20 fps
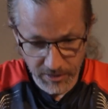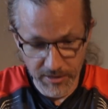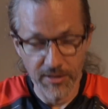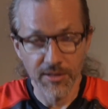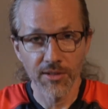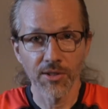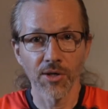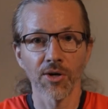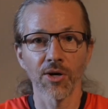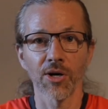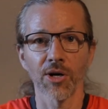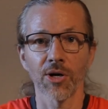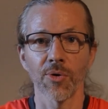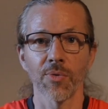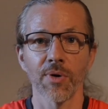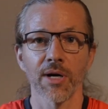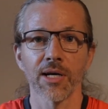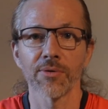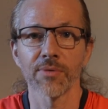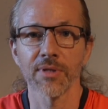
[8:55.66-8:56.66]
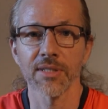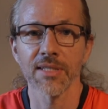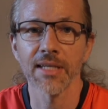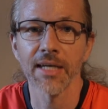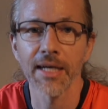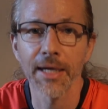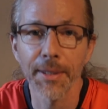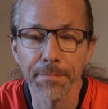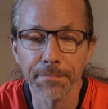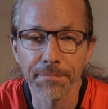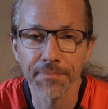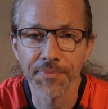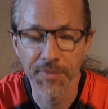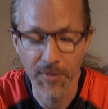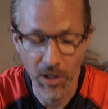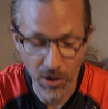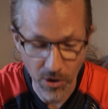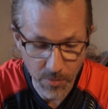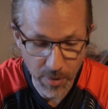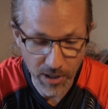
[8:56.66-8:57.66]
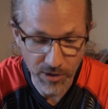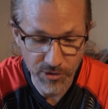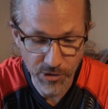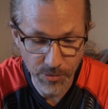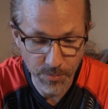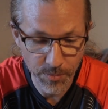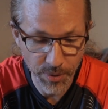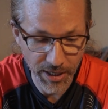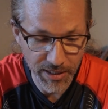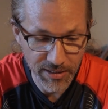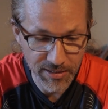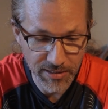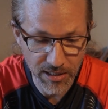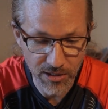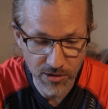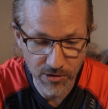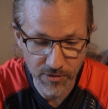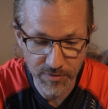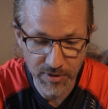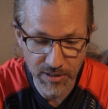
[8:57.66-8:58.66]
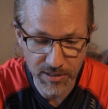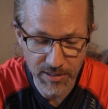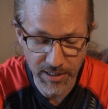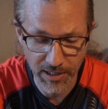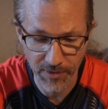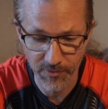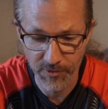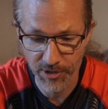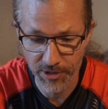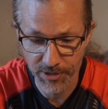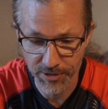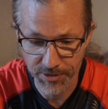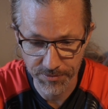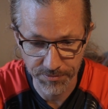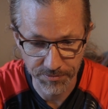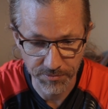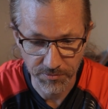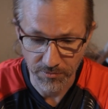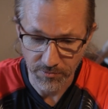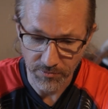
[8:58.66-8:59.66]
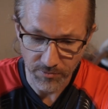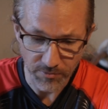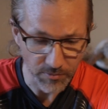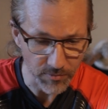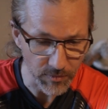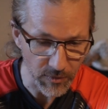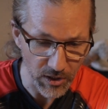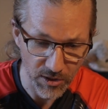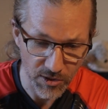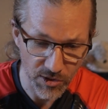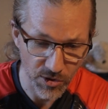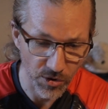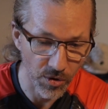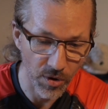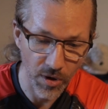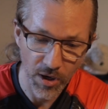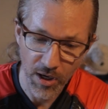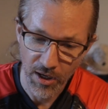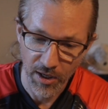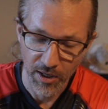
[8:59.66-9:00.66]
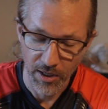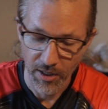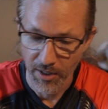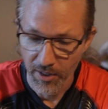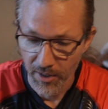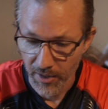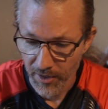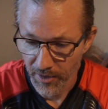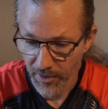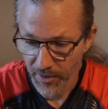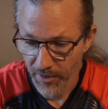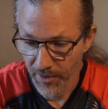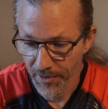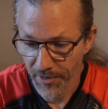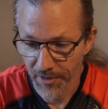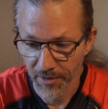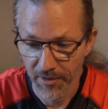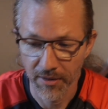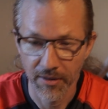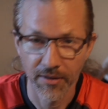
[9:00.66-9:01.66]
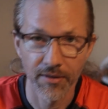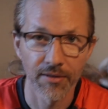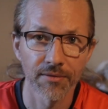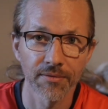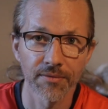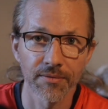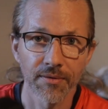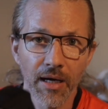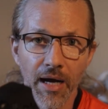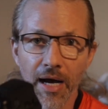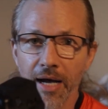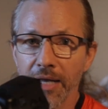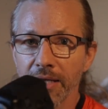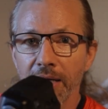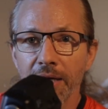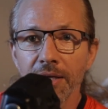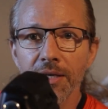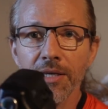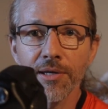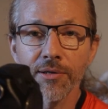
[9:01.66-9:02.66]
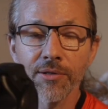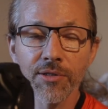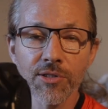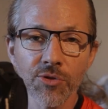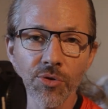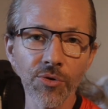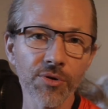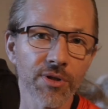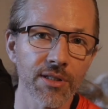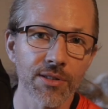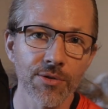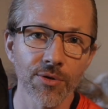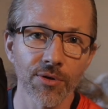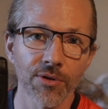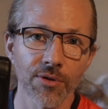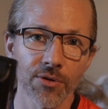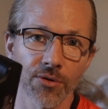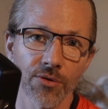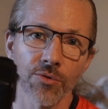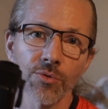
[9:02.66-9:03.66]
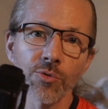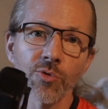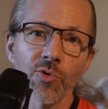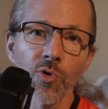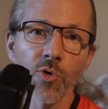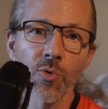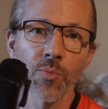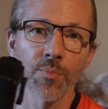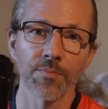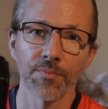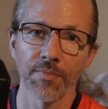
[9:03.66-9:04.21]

So where was I? About the pricing of these cameras. So I hear stories on YouTube